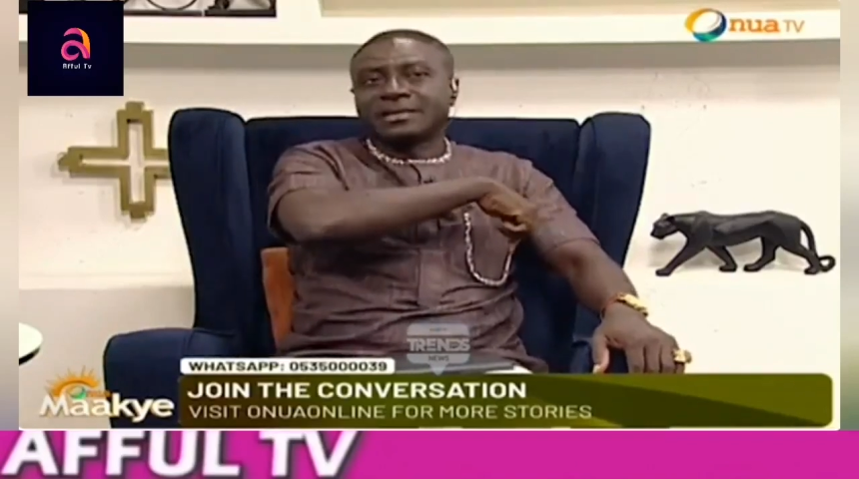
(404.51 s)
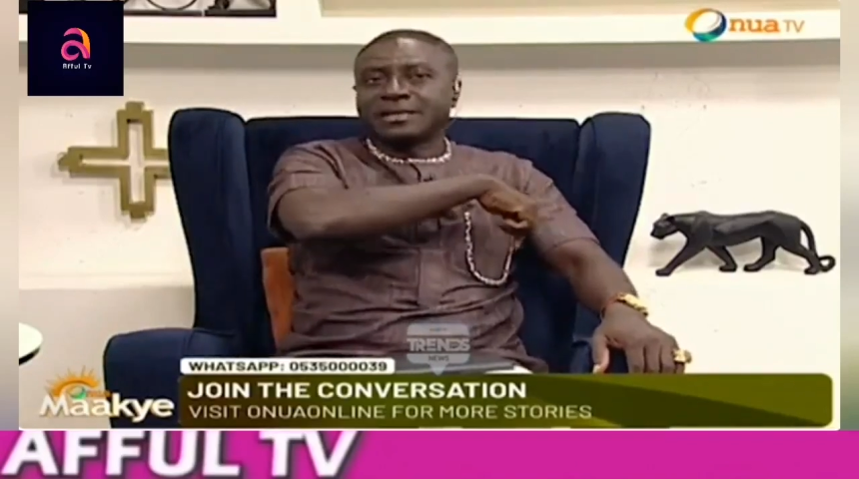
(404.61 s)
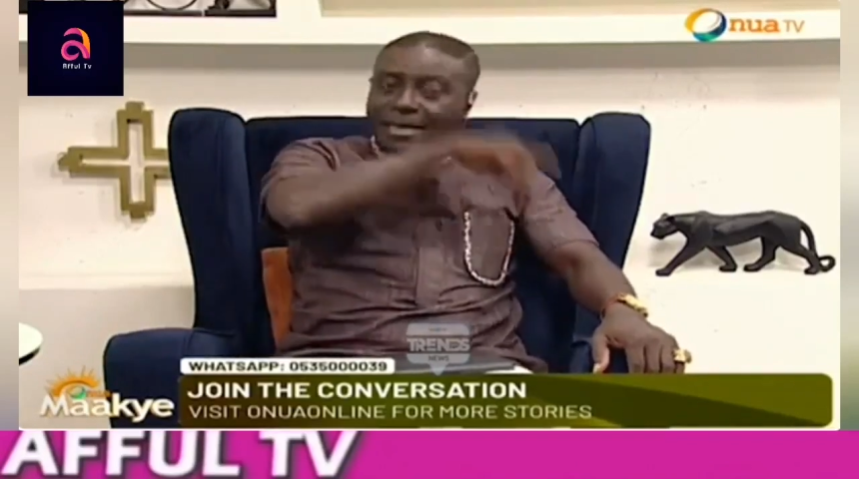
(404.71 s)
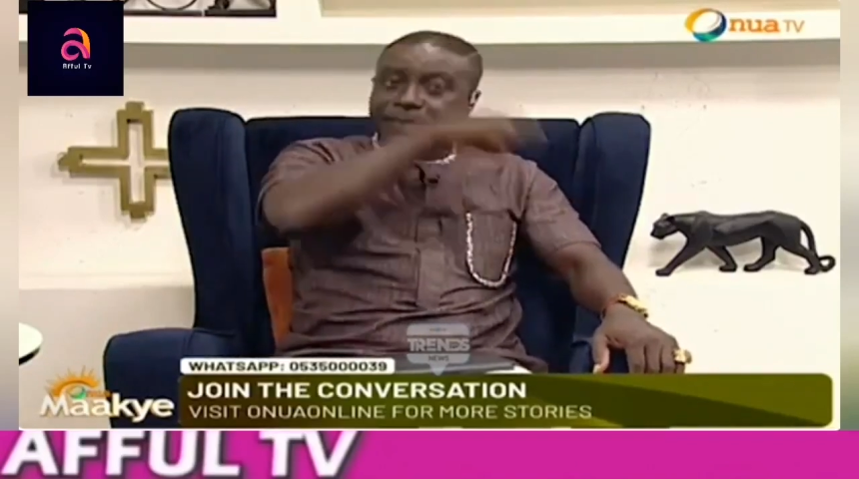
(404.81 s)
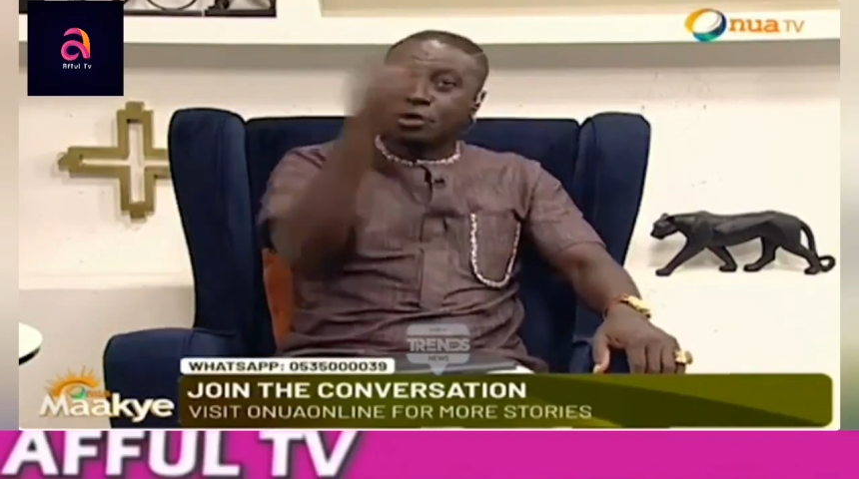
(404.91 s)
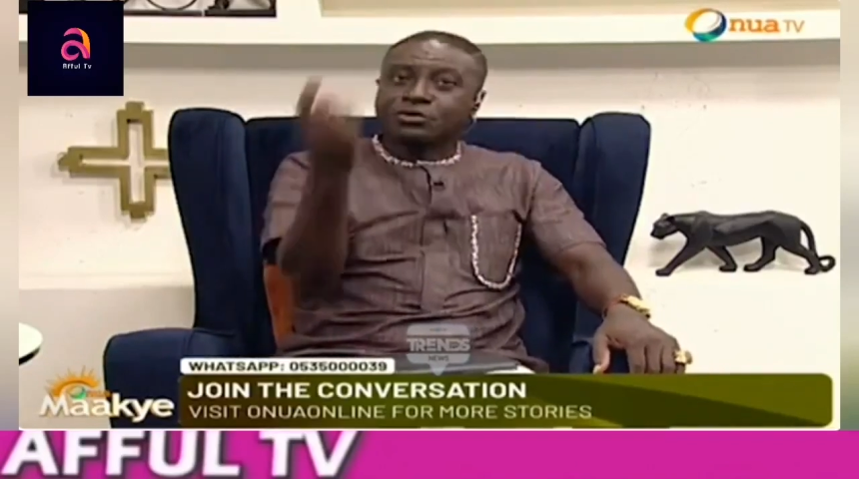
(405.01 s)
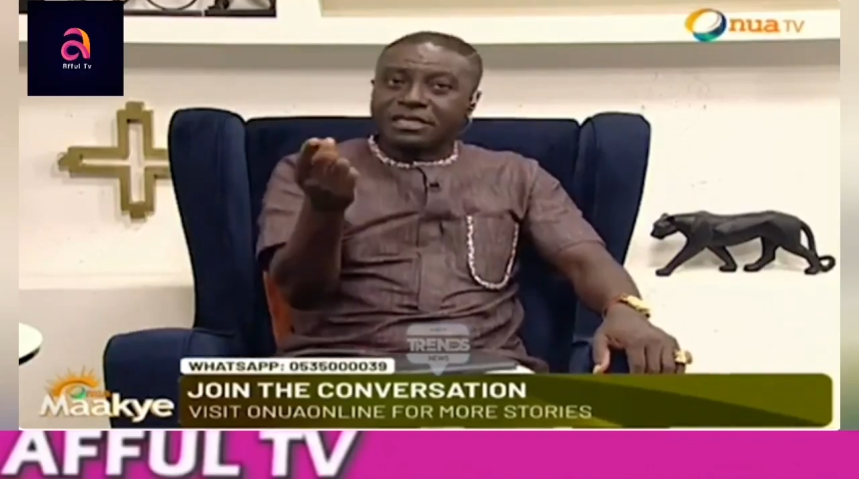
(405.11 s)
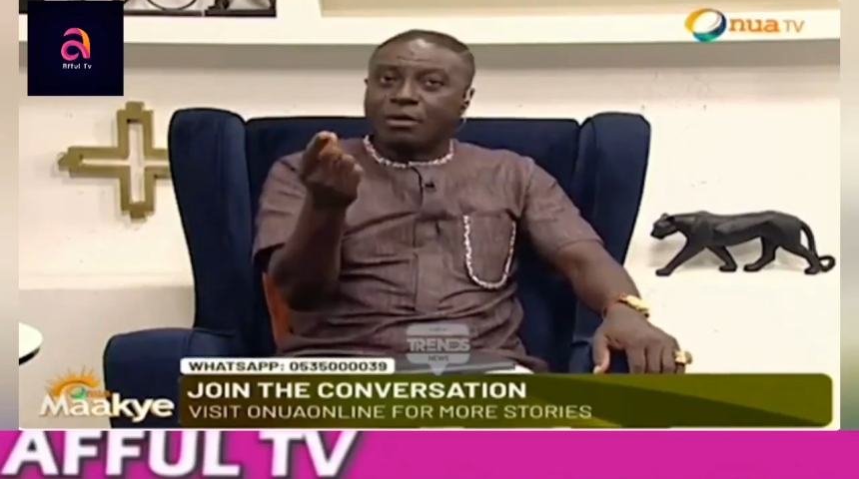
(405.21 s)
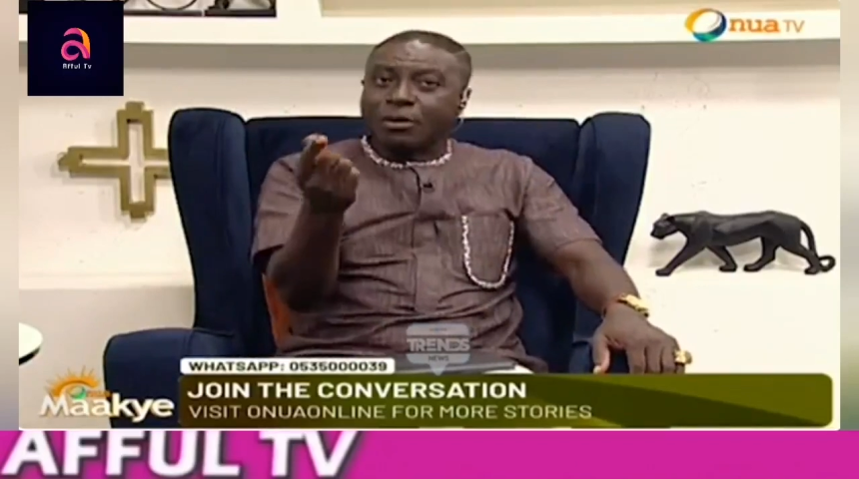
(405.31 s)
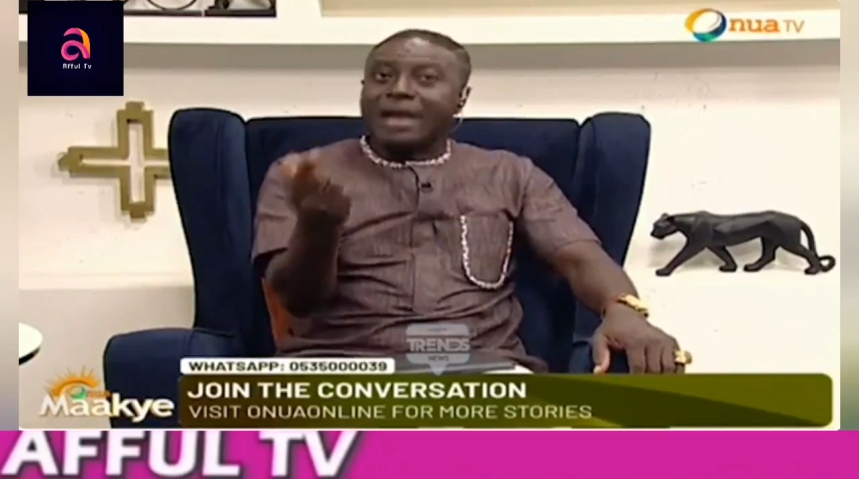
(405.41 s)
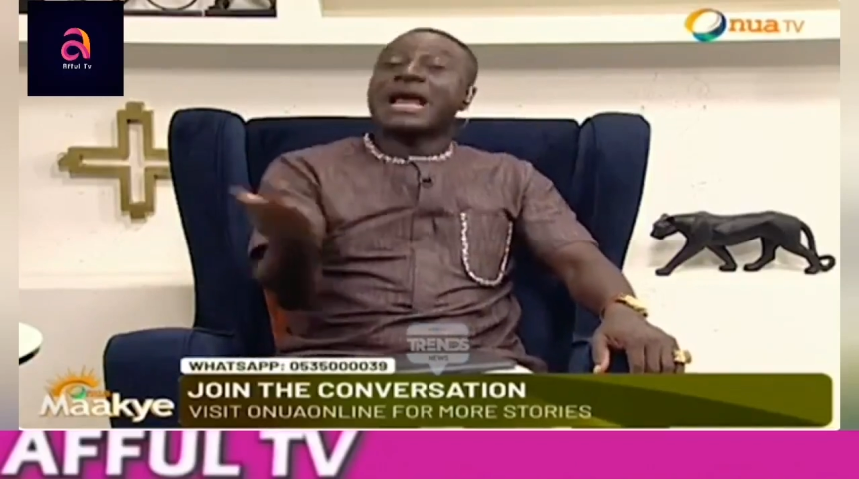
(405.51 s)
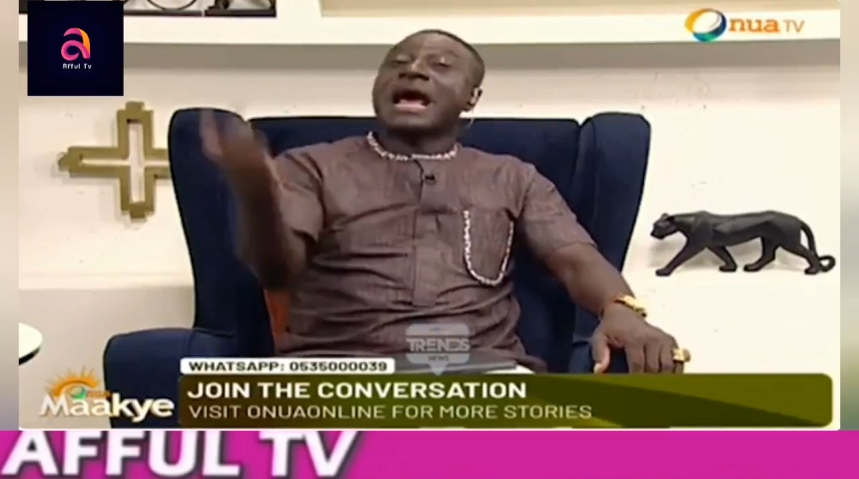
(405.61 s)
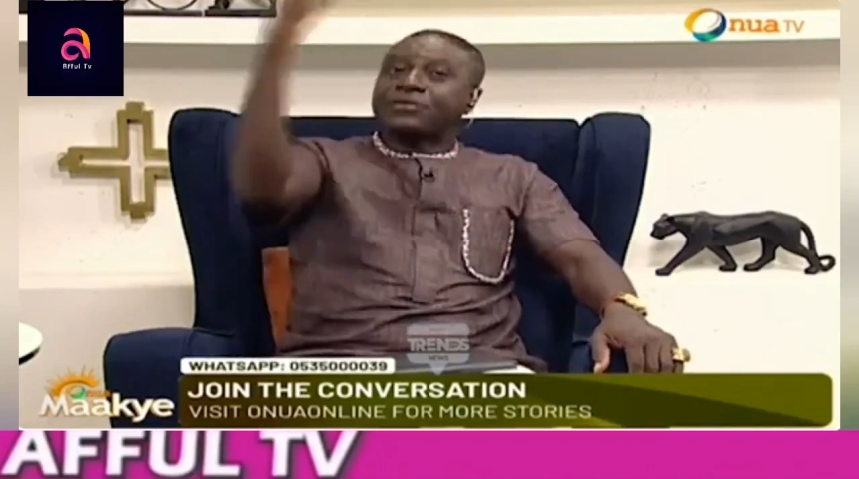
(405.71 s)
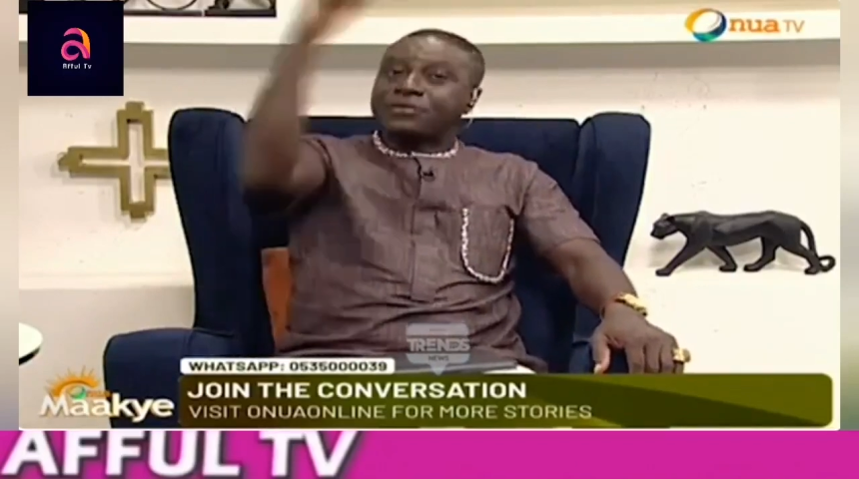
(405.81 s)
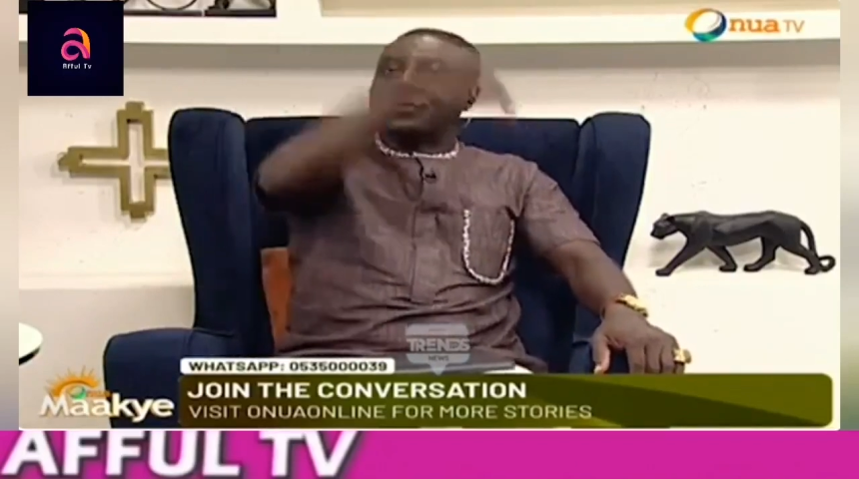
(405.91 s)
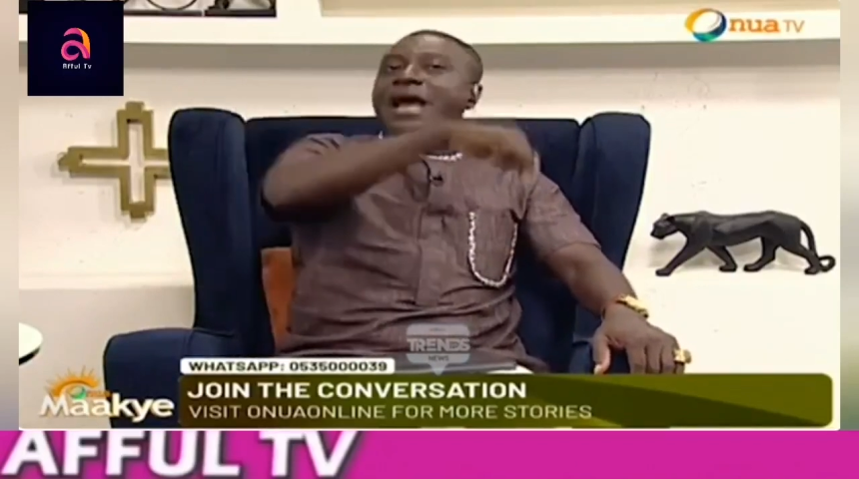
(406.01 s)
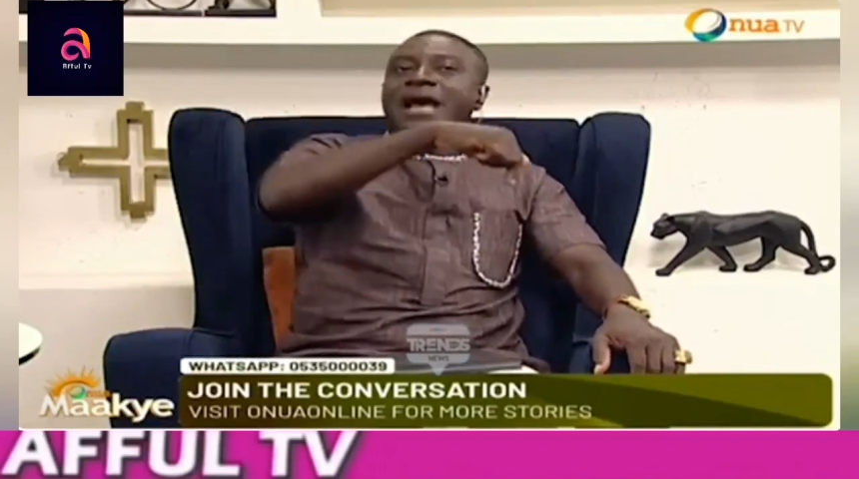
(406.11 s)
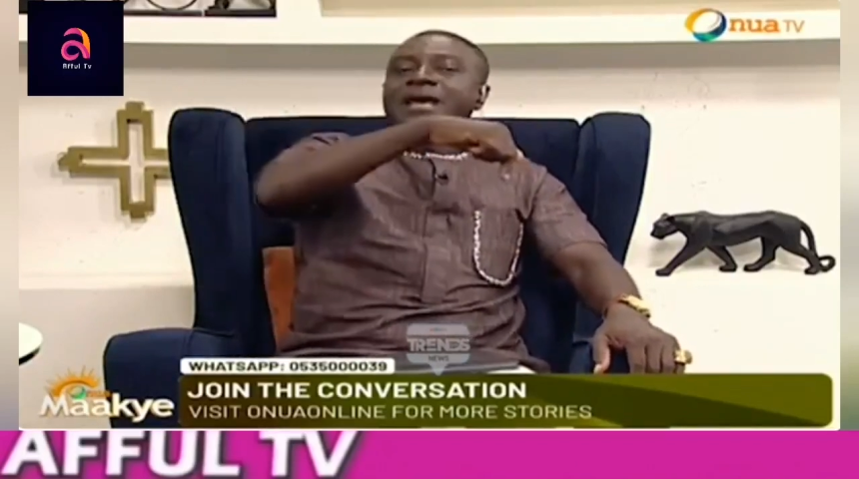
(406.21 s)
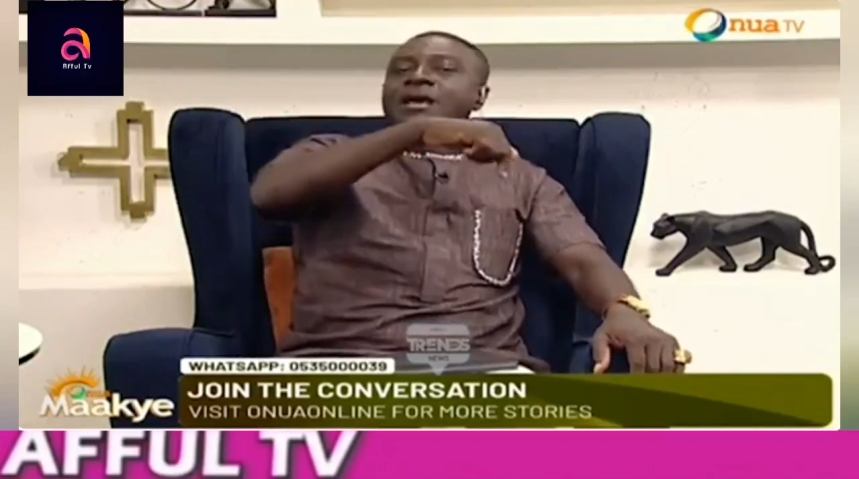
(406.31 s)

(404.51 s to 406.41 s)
Tell me you see the word and sha.